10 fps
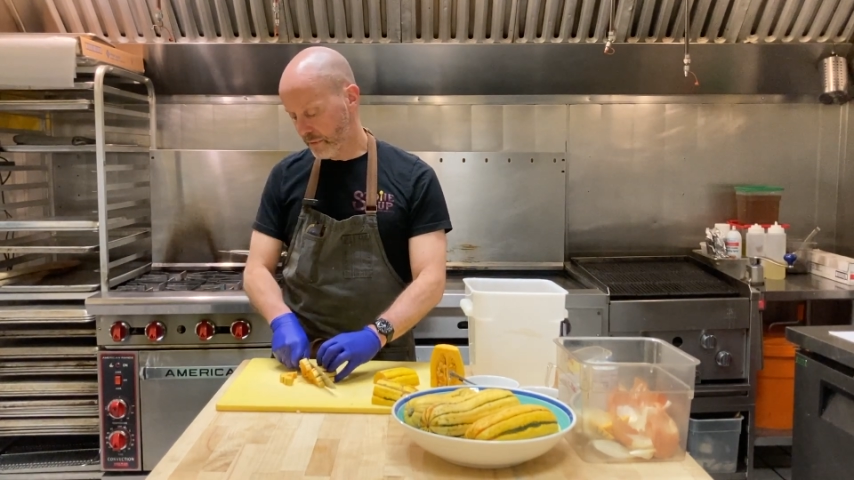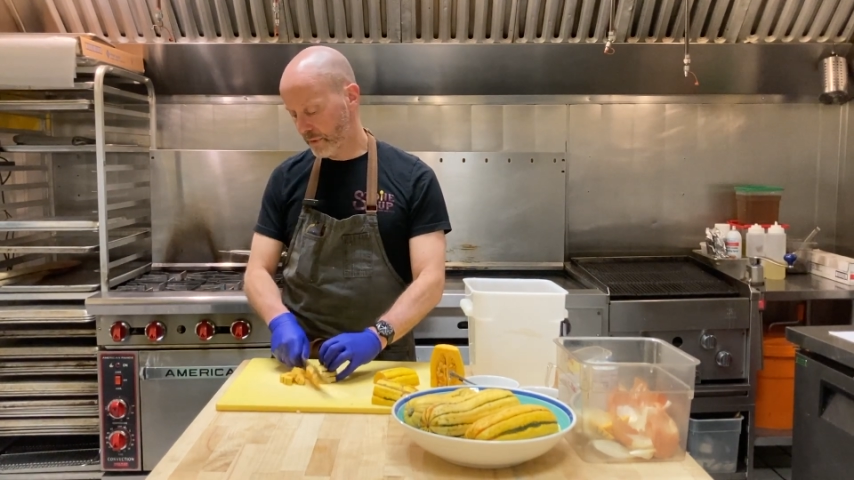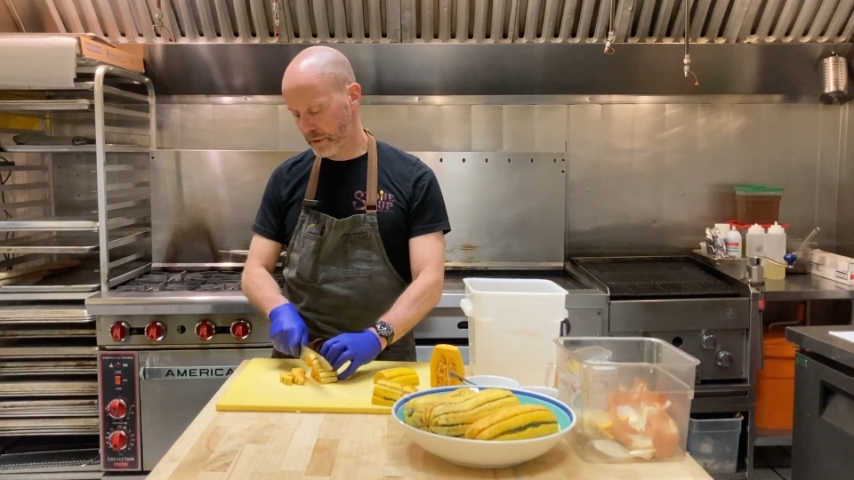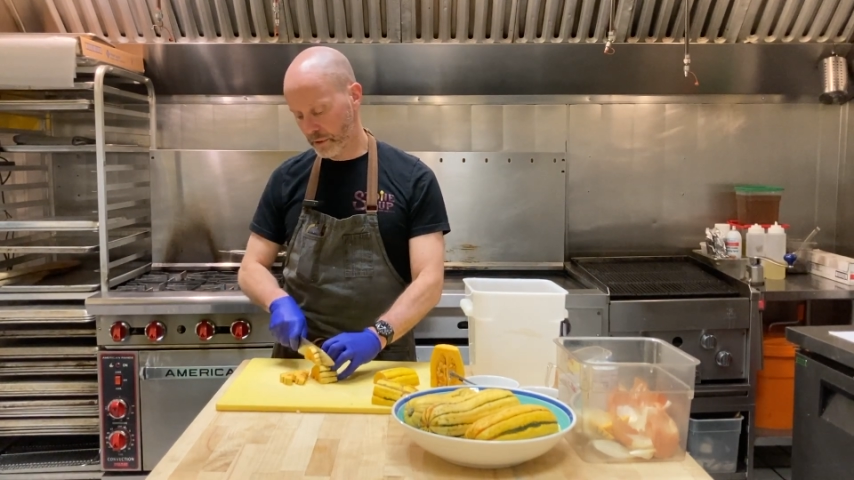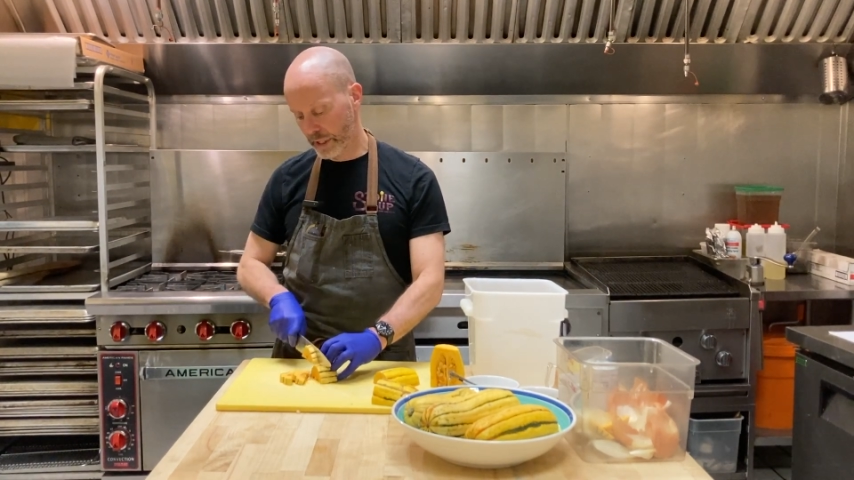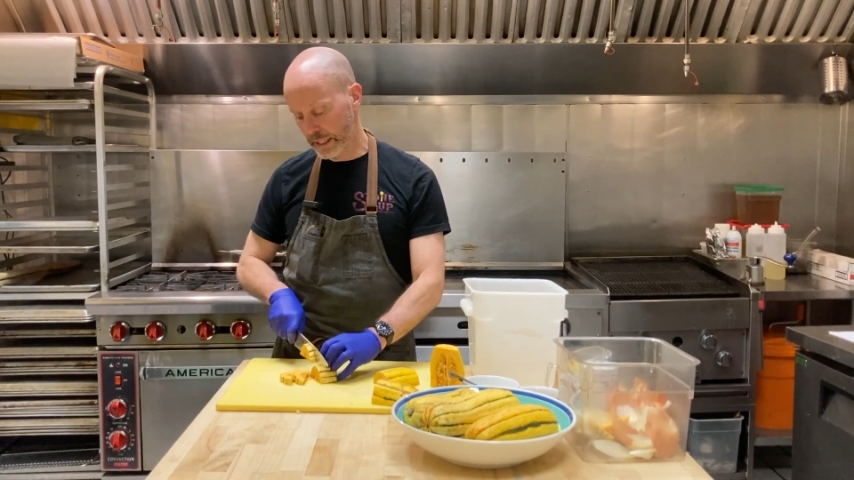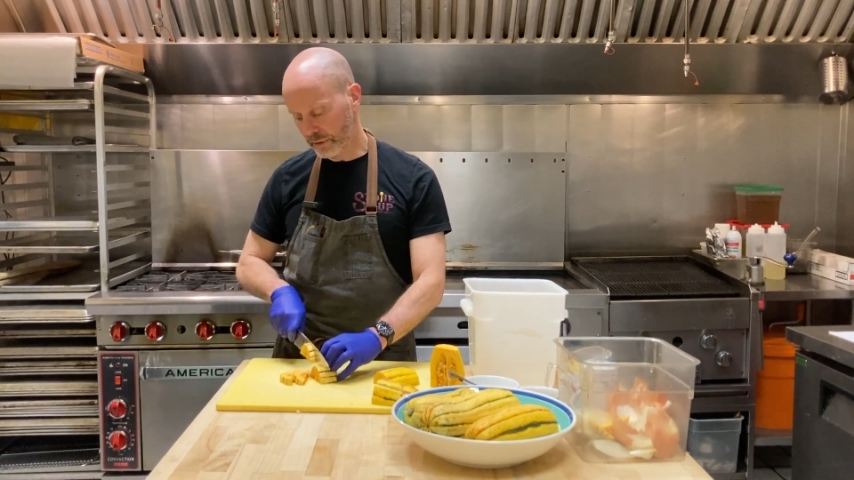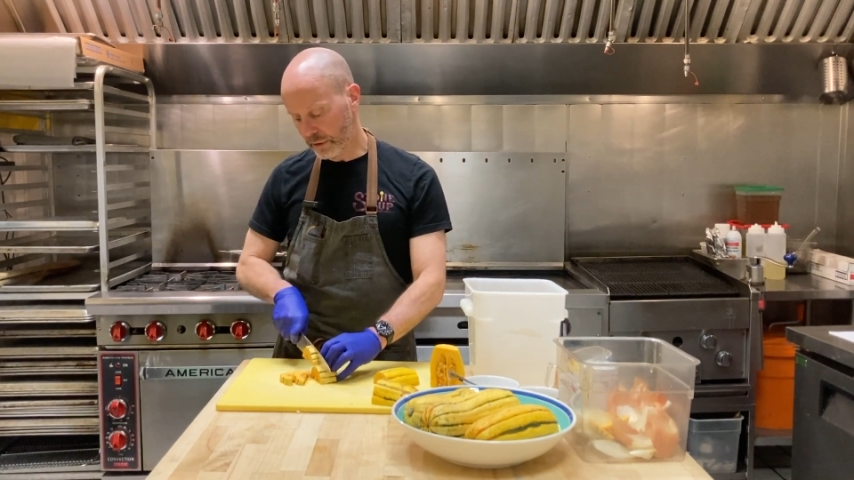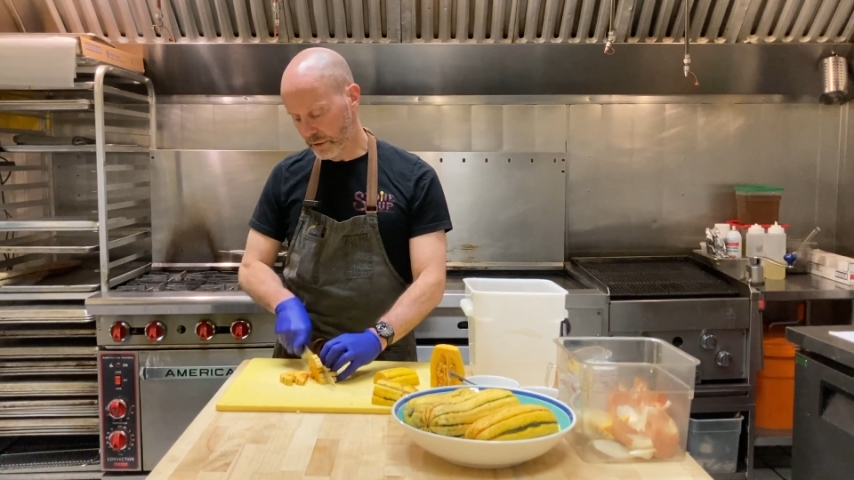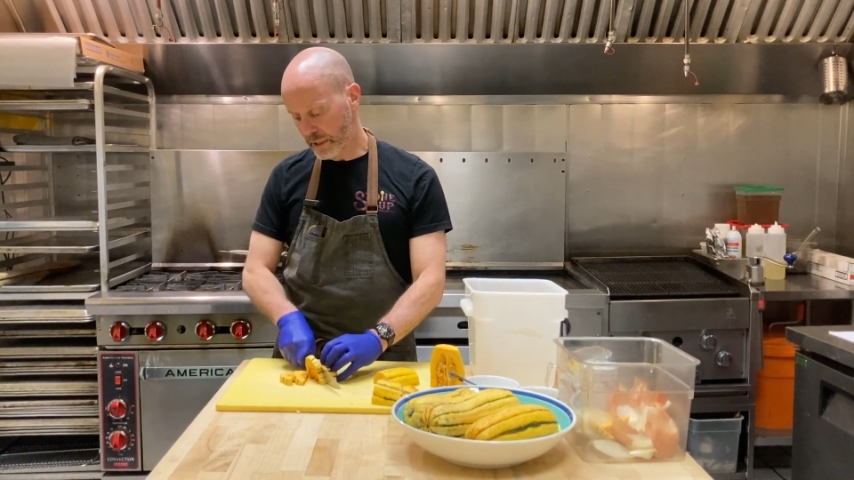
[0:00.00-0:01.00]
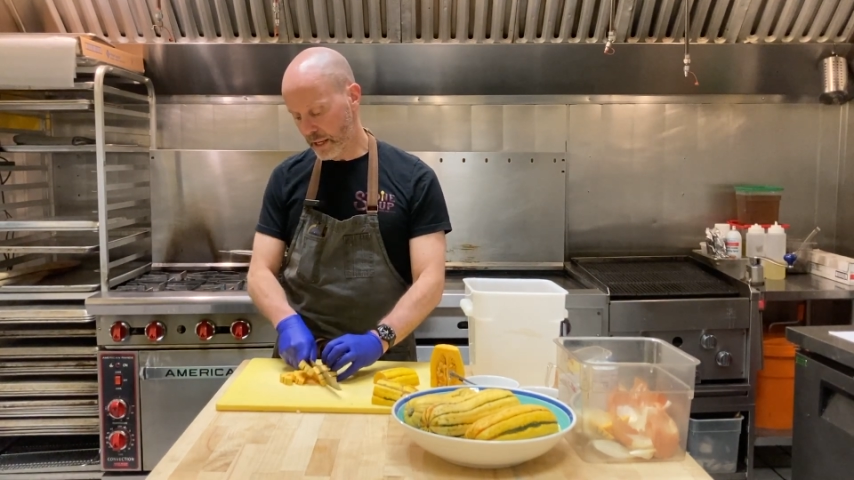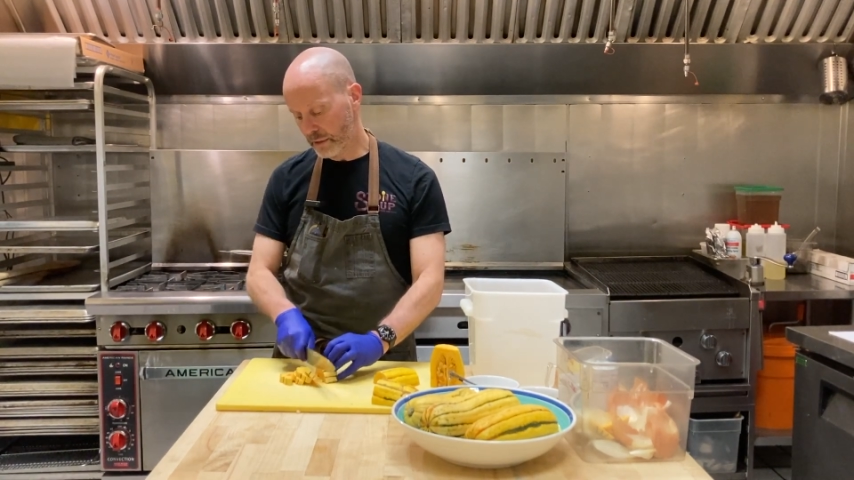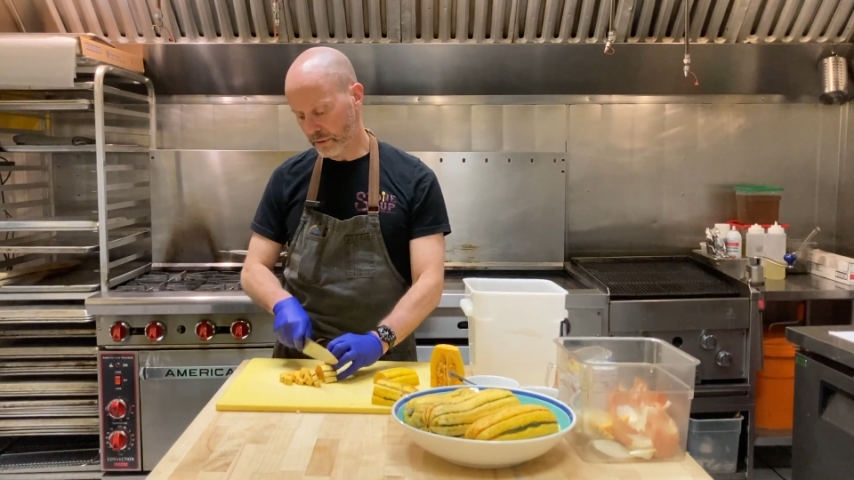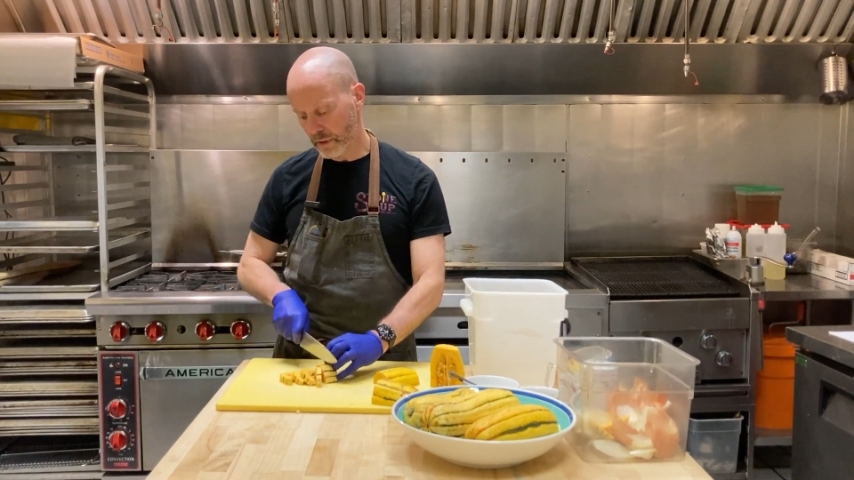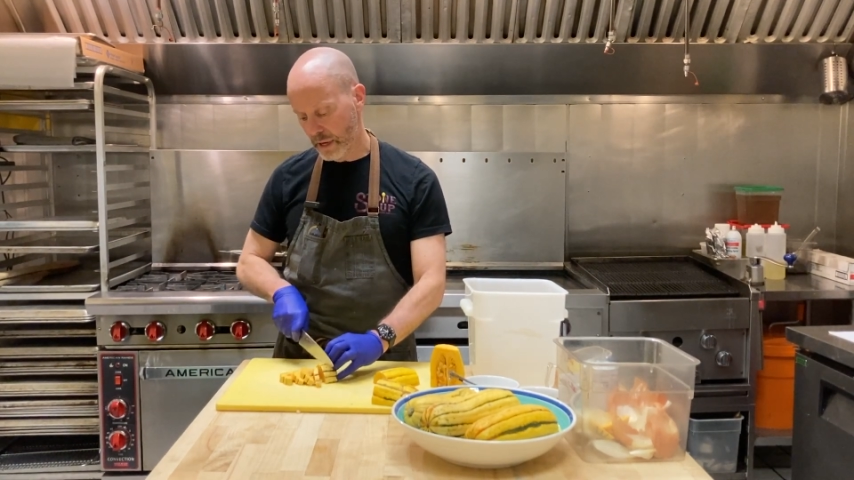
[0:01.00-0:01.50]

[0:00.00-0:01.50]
ingredients these days,